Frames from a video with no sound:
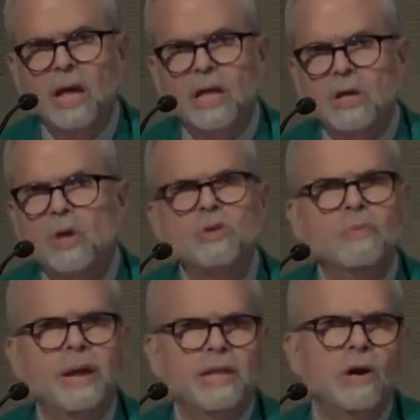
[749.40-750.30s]
You
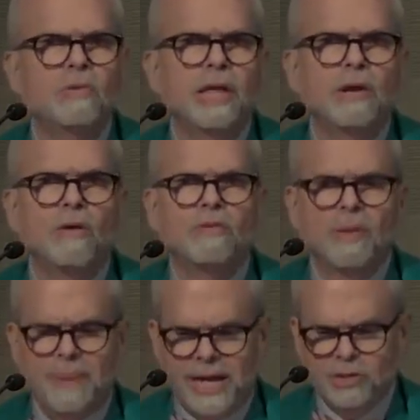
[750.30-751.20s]
may know that over the
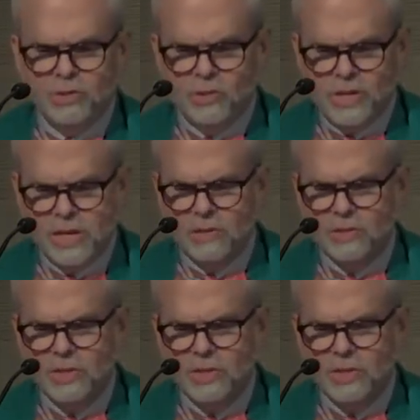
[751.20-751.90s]
past 2 years,